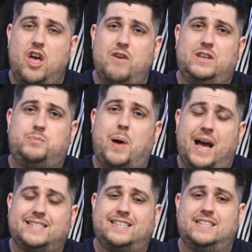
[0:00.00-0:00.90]
of his
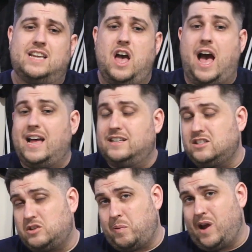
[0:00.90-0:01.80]
passes
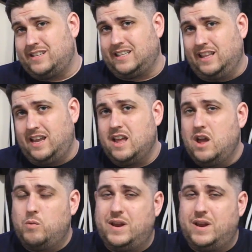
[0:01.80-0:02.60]
and, surprisingly,